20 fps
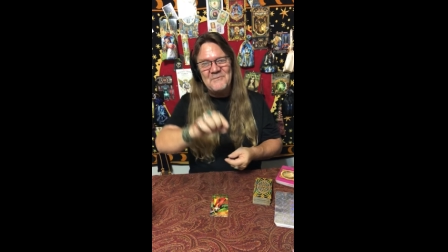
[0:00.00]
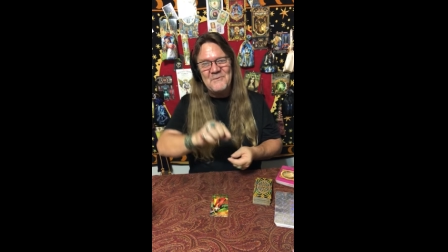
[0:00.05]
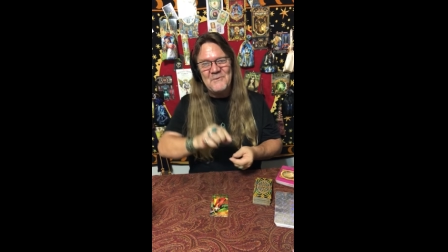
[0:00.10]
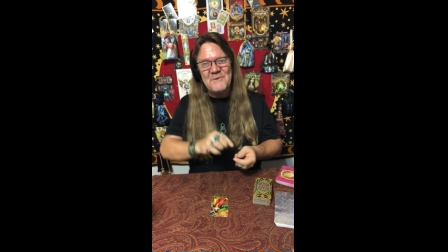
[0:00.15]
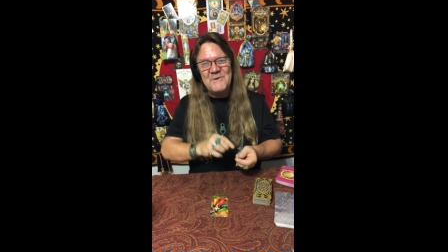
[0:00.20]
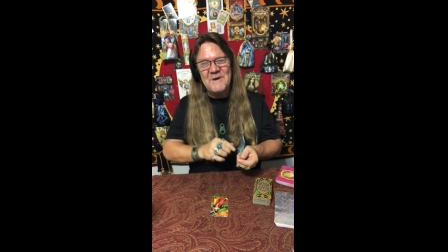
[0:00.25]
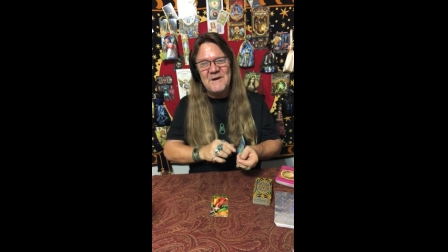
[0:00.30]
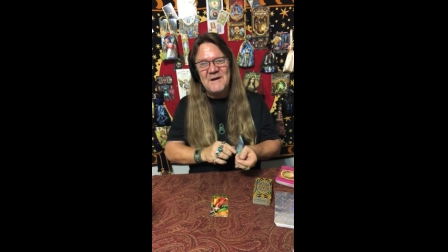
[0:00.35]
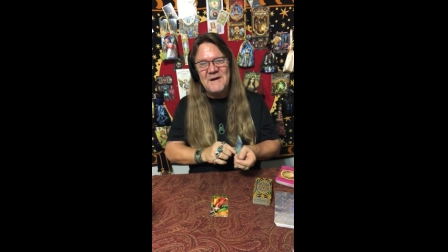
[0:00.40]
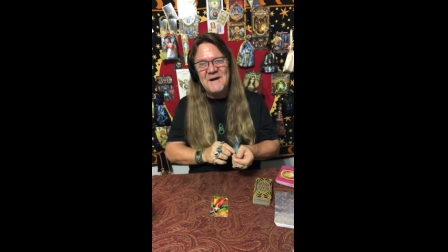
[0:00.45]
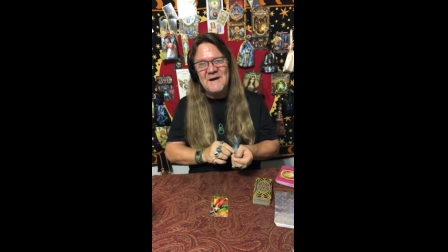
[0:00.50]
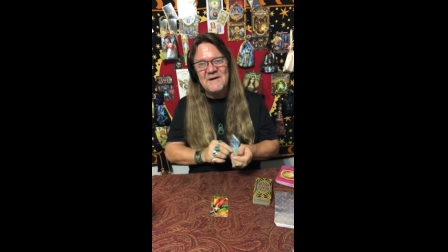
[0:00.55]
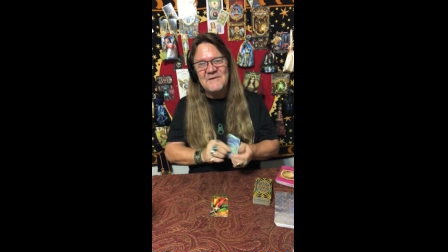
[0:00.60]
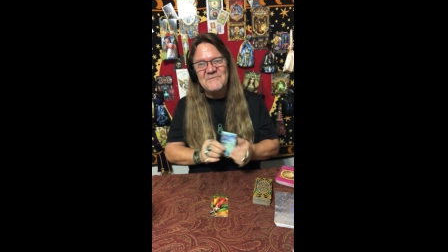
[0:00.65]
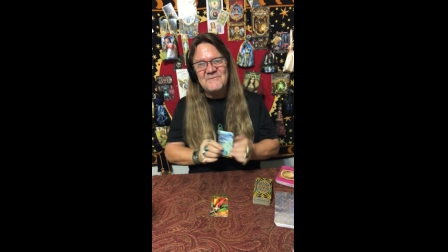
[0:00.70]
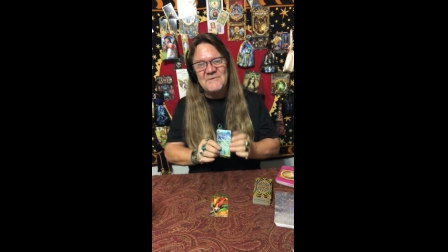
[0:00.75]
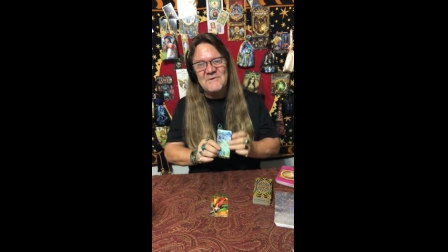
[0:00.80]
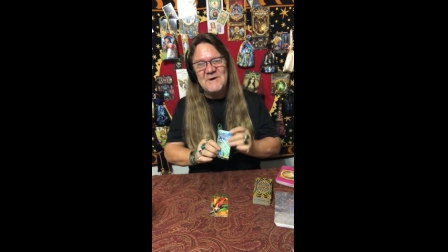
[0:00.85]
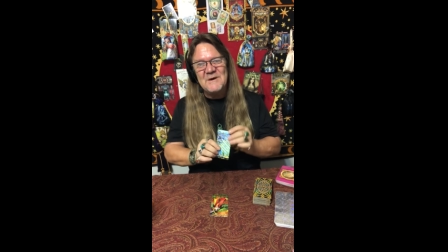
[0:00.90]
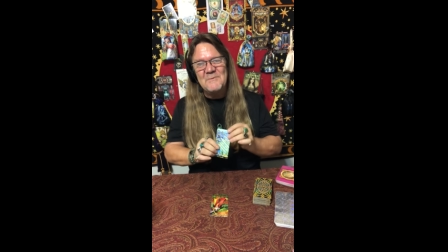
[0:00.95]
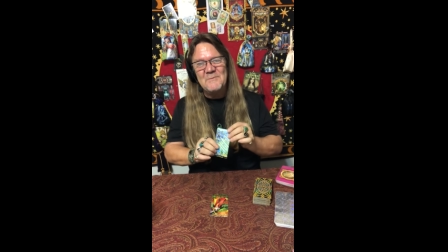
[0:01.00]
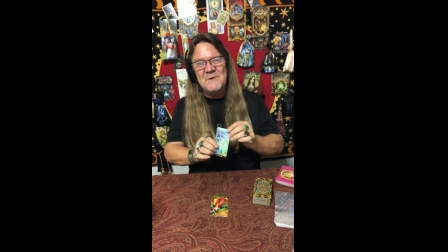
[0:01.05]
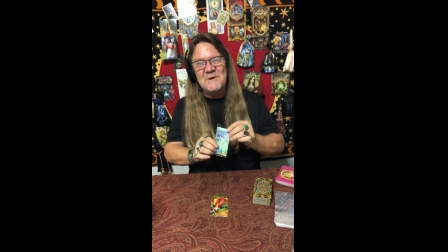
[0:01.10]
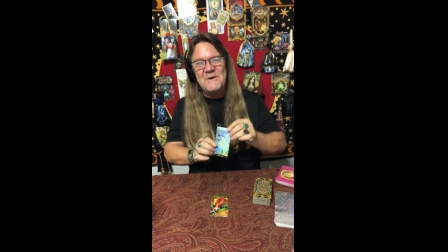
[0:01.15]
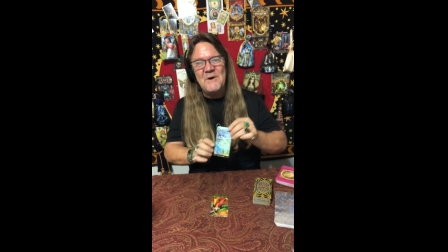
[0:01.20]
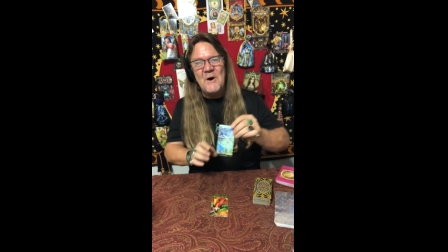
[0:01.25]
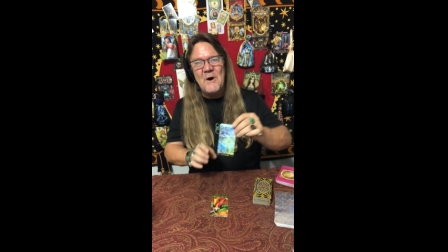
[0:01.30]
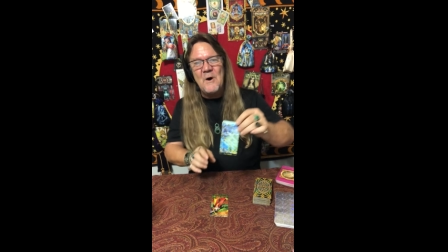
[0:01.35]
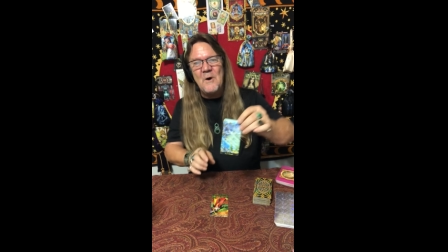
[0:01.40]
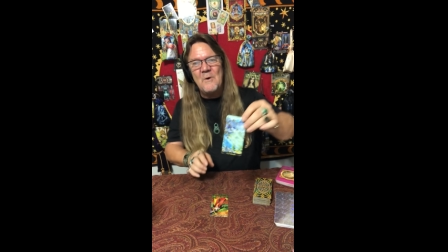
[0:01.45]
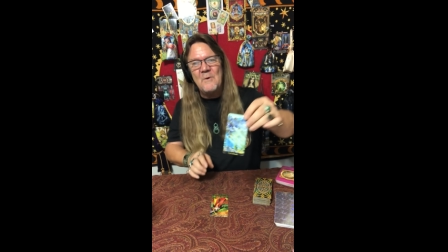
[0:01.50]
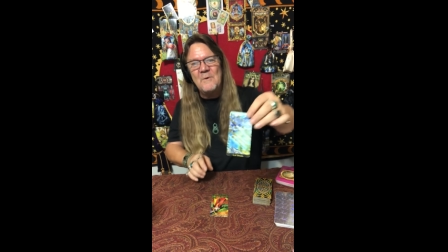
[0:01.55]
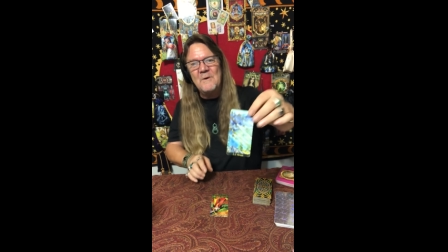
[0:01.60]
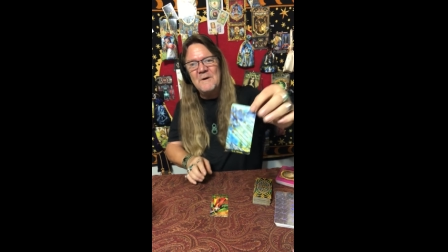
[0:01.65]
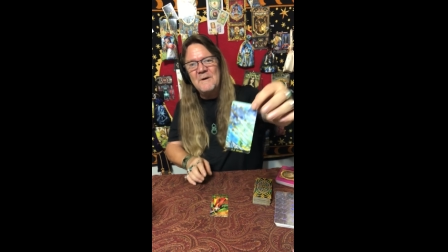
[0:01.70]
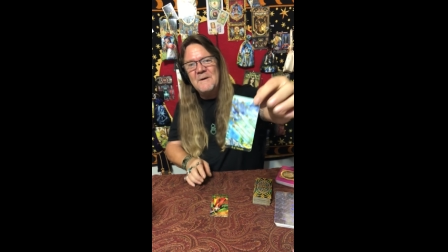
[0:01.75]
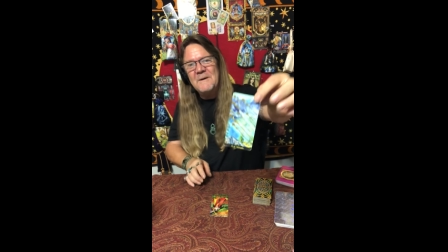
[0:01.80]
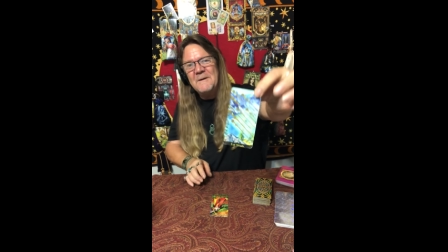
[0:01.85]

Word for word: for you, Cancer. Here we go.